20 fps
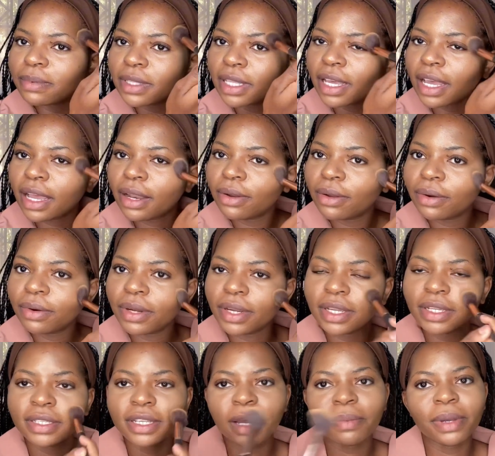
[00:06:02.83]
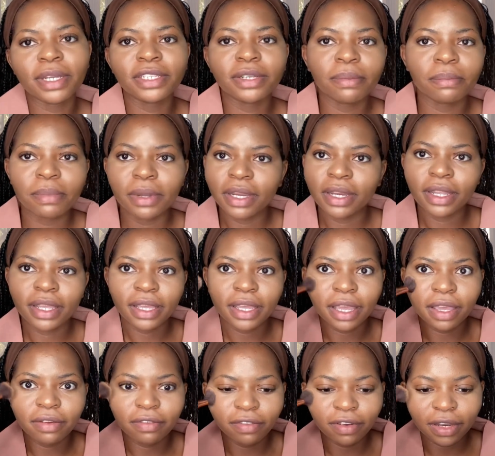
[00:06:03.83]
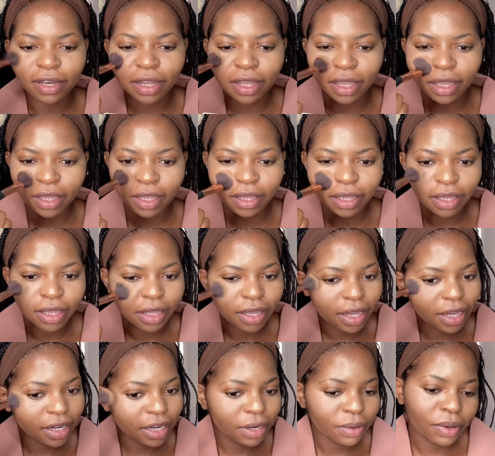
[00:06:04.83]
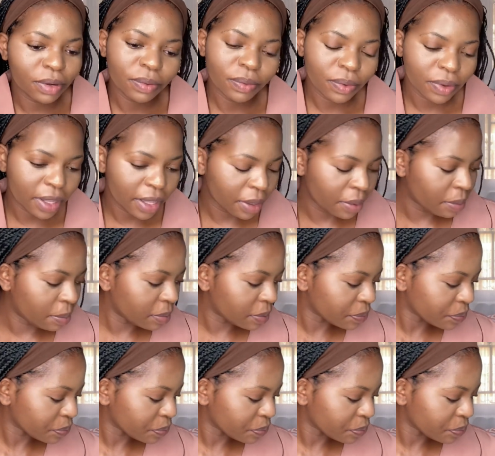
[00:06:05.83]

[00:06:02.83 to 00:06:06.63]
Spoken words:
the calories, how much I'm burning every day. And I know it will help.